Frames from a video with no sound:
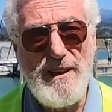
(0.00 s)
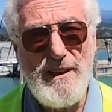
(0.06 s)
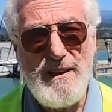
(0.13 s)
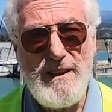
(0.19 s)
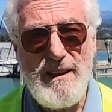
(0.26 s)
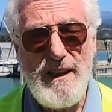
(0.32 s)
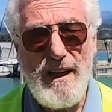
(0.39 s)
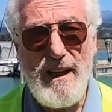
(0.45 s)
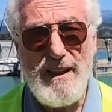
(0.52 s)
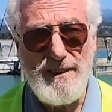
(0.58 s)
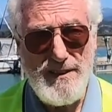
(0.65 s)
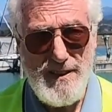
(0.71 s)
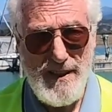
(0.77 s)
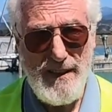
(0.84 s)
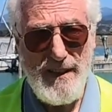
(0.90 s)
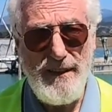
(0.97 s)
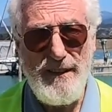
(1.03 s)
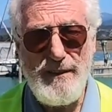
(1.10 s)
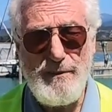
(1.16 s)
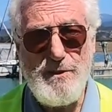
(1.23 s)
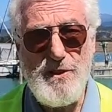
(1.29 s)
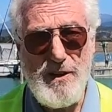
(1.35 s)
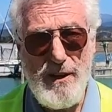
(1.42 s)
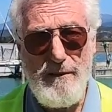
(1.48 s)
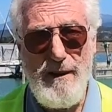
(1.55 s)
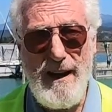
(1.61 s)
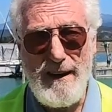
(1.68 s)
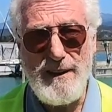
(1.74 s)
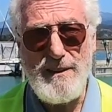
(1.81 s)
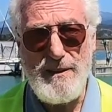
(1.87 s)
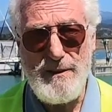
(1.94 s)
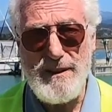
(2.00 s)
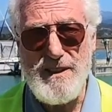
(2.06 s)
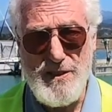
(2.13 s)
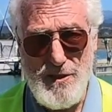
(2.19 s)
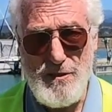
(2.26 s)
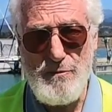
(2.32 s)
and it was correct that just